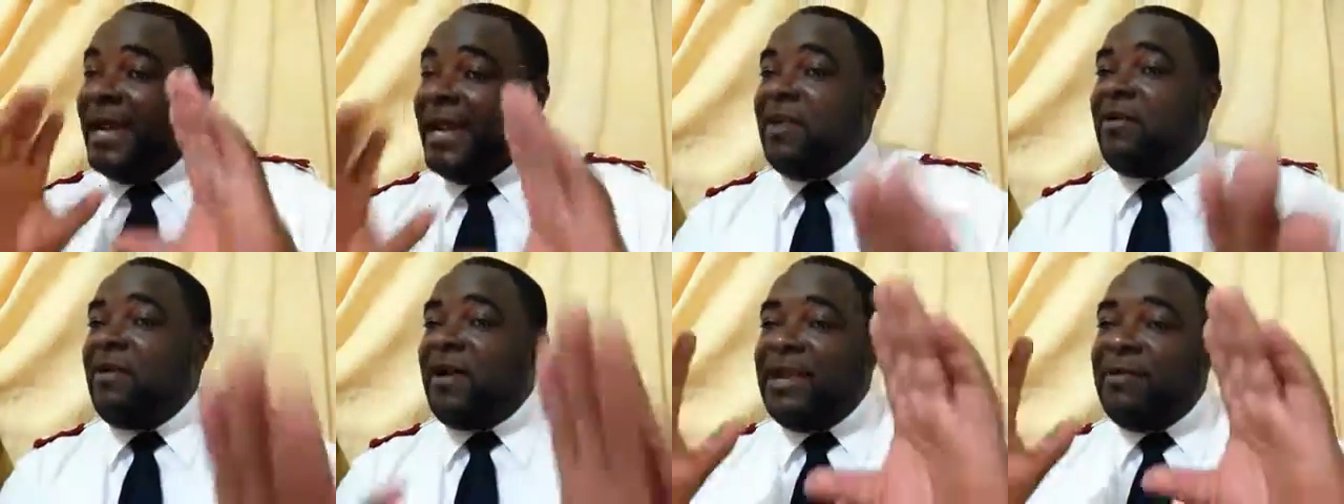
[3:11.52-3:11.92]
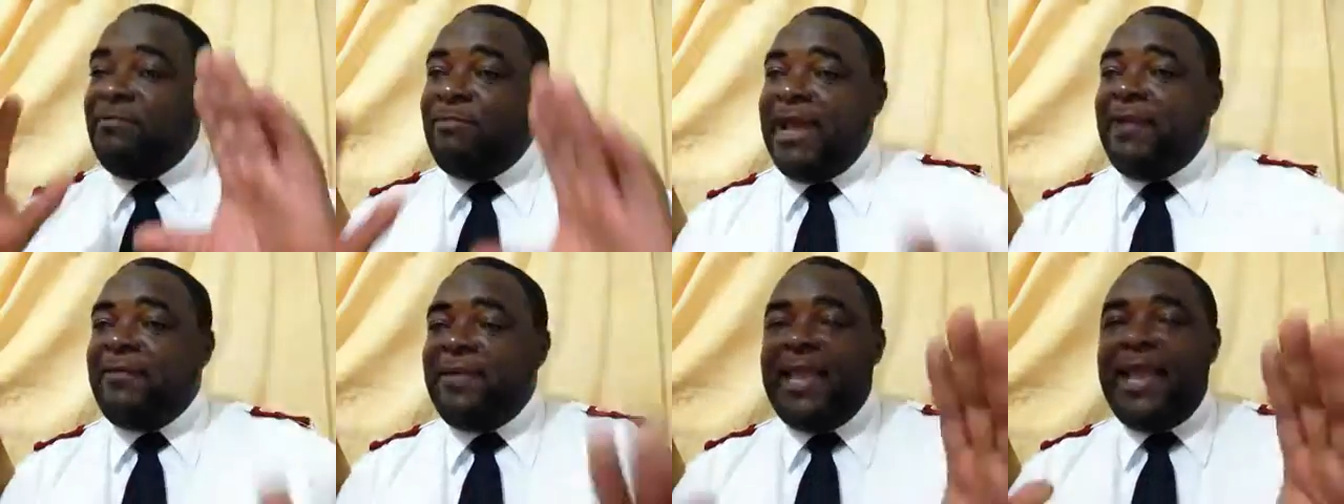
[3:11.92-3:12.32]
Some of
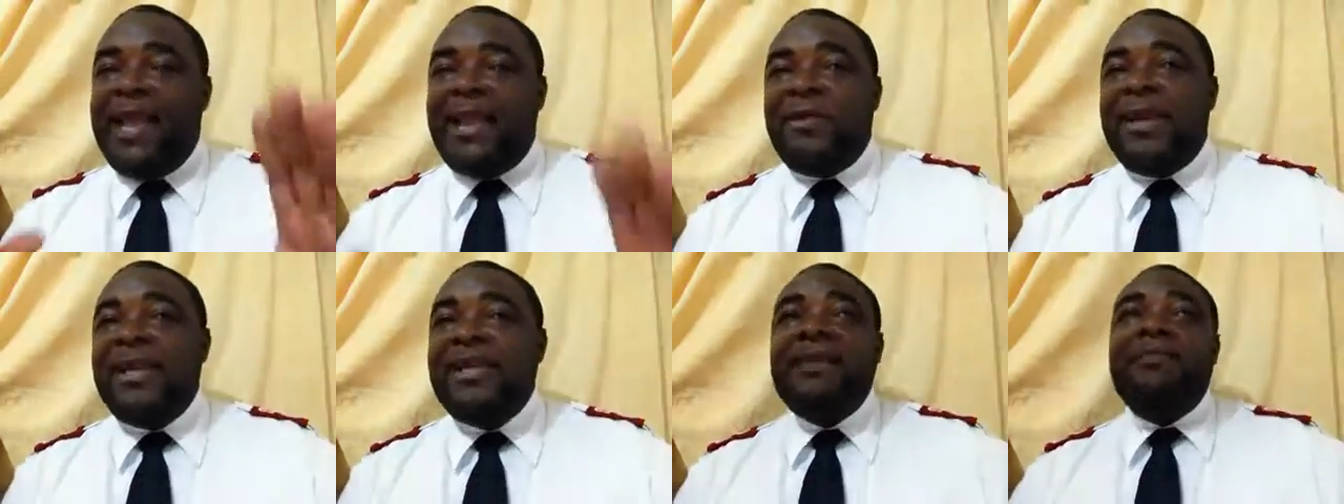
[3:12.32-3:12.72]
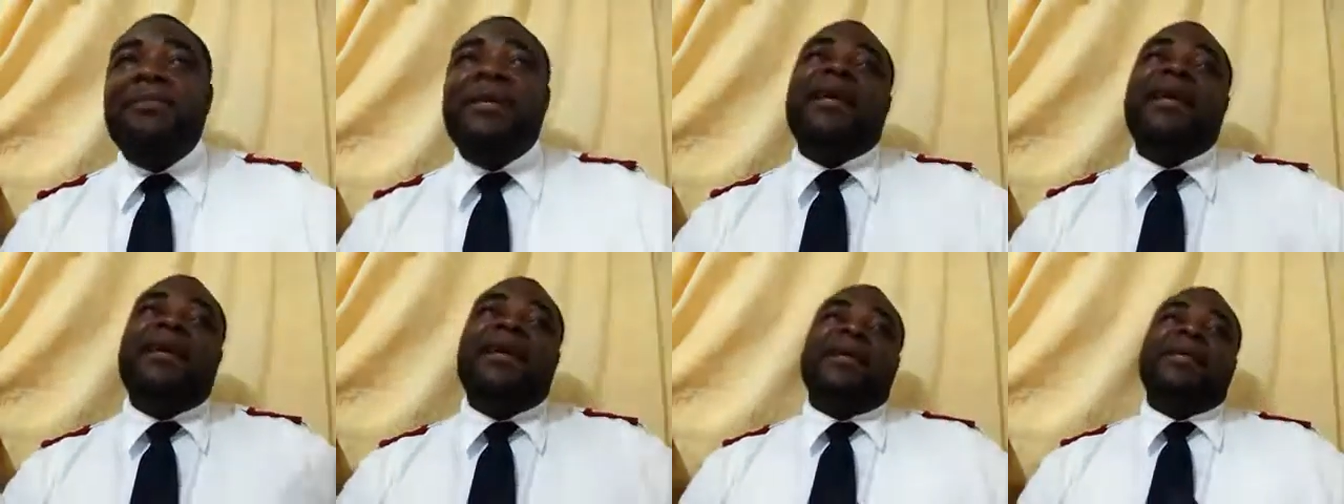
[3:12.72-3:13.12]
us get
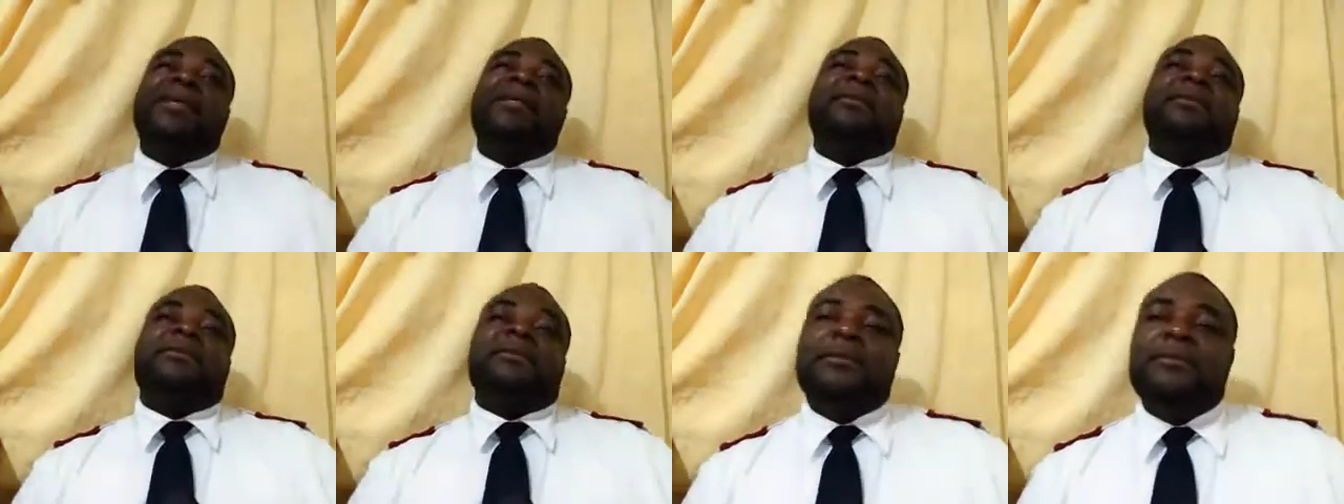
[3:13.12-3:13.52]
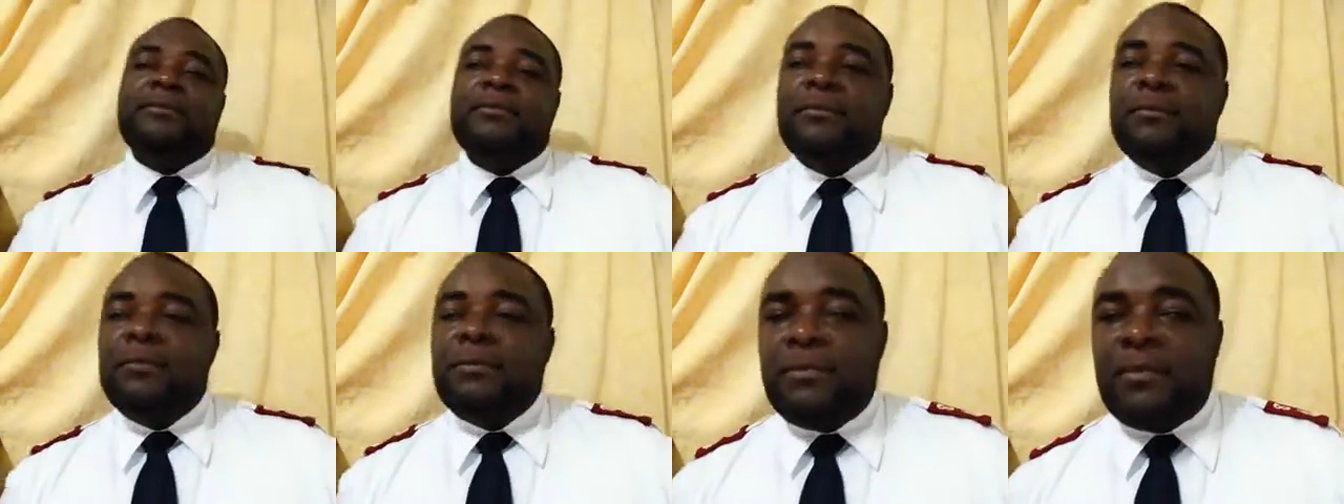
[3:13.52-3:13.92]
sick and you have to go to the
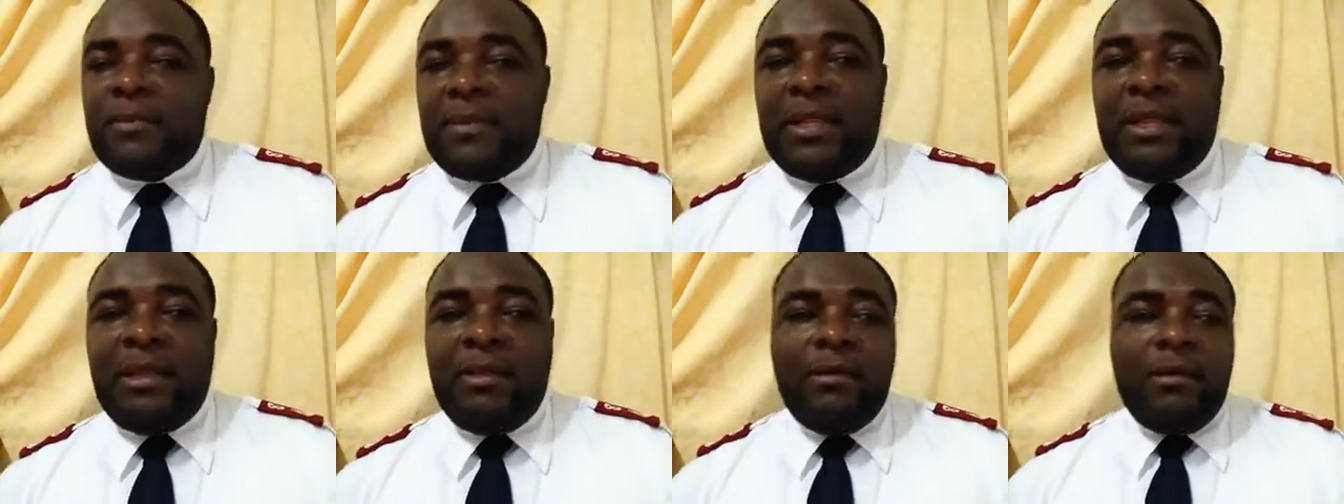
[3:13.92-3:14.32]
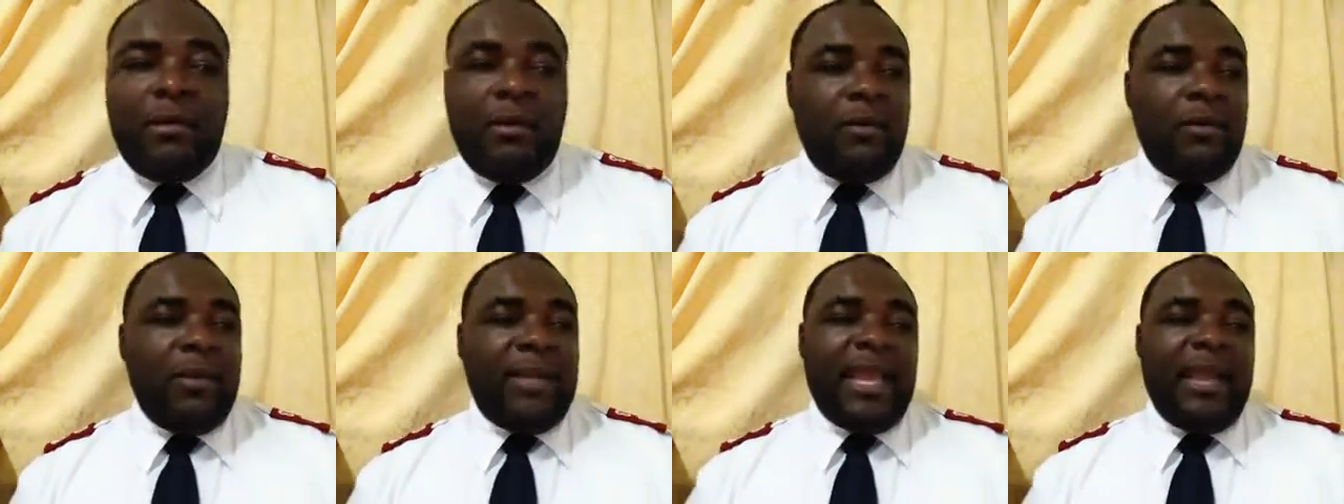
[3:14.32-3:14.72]
hospital because
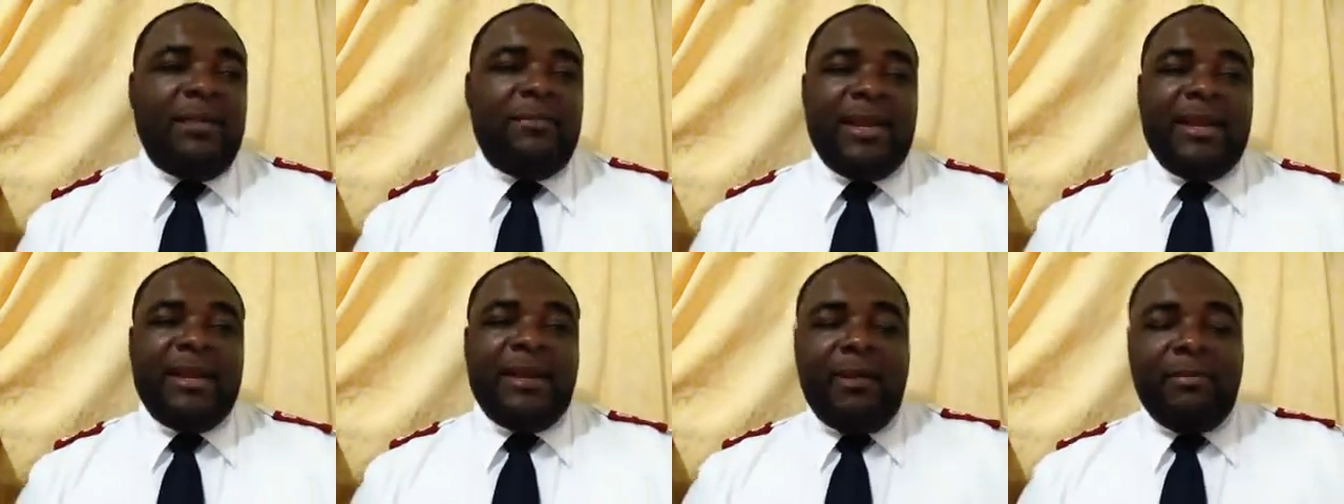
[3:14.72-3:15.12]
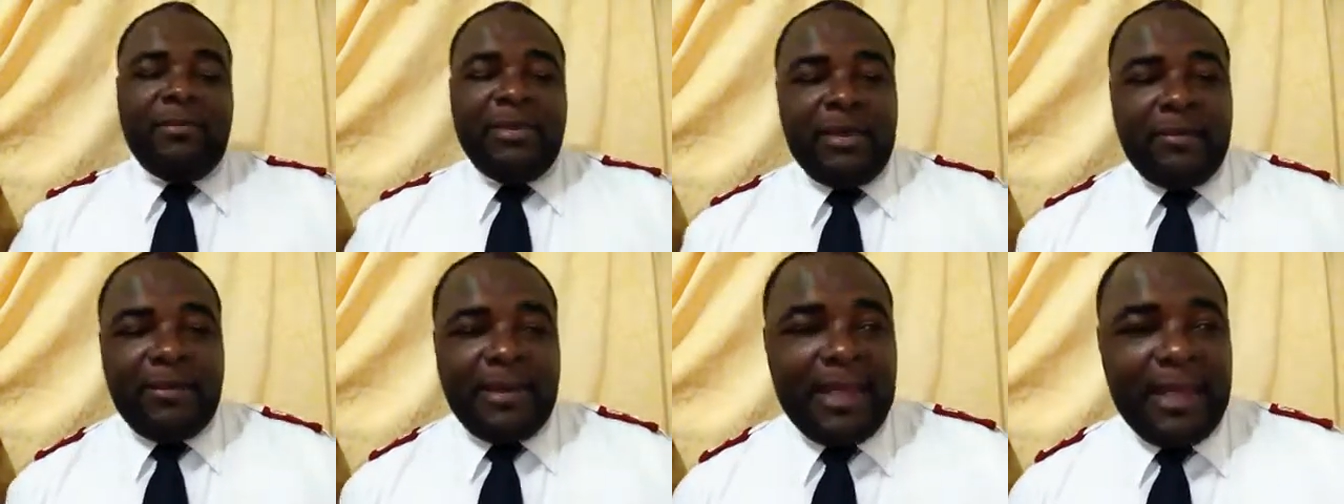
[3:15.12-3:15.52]
we're too
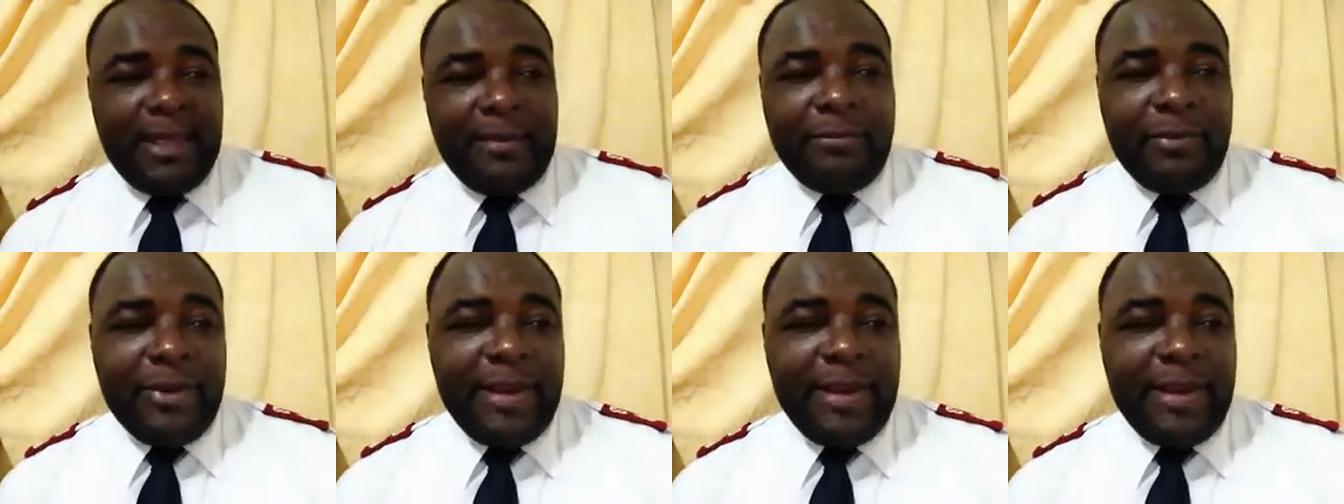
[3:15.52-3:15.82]
busy.